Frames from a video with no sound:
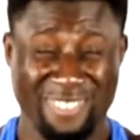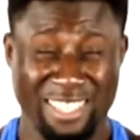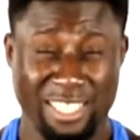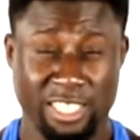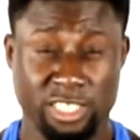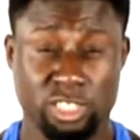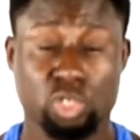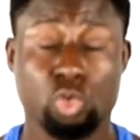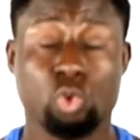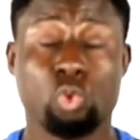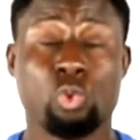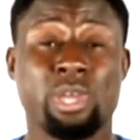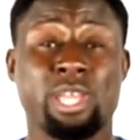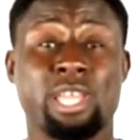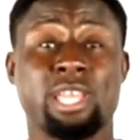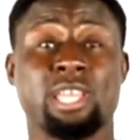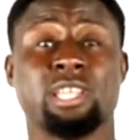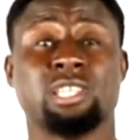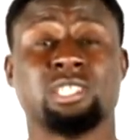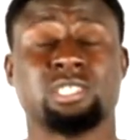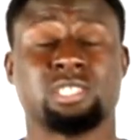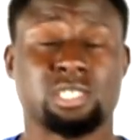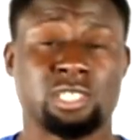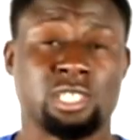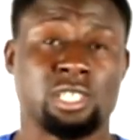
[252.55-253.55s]

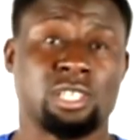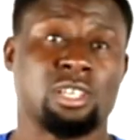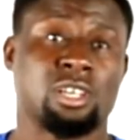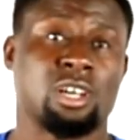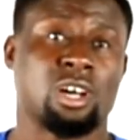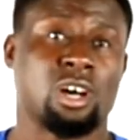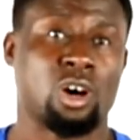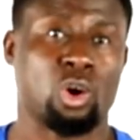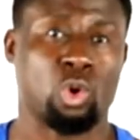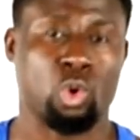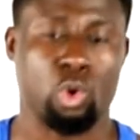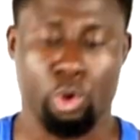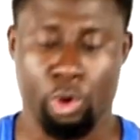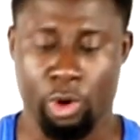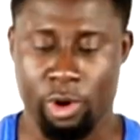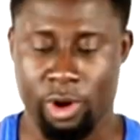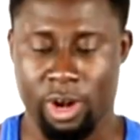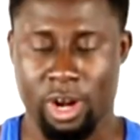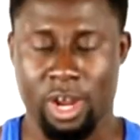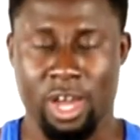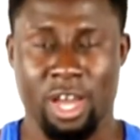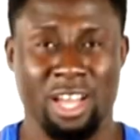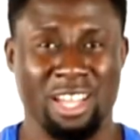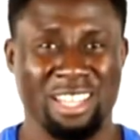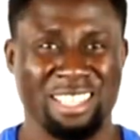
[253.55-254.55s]
squeeze or
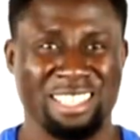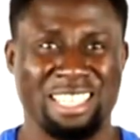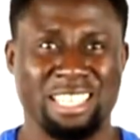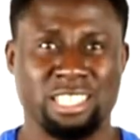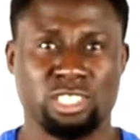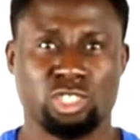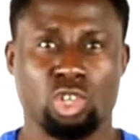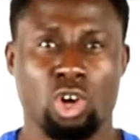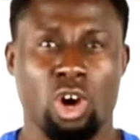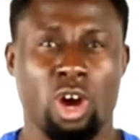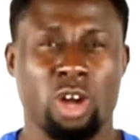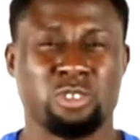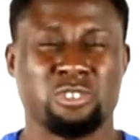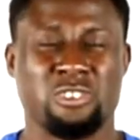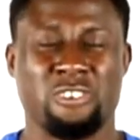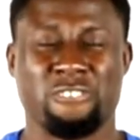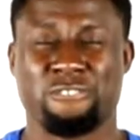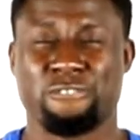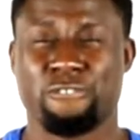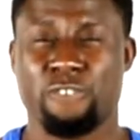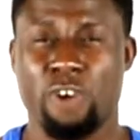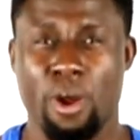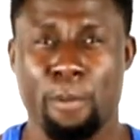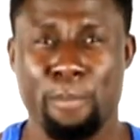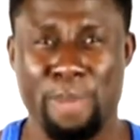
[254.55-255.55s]
get your arms as
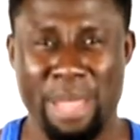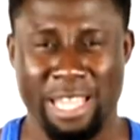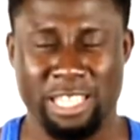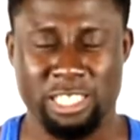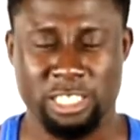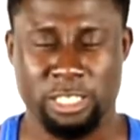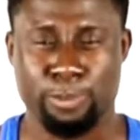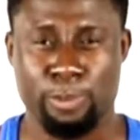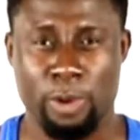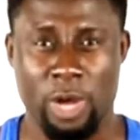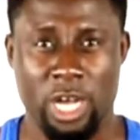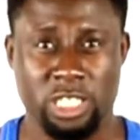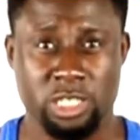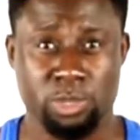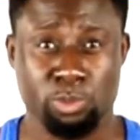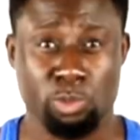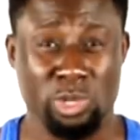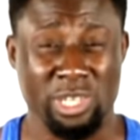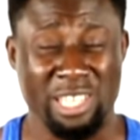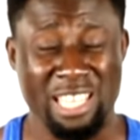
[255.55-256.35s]
far back as possible,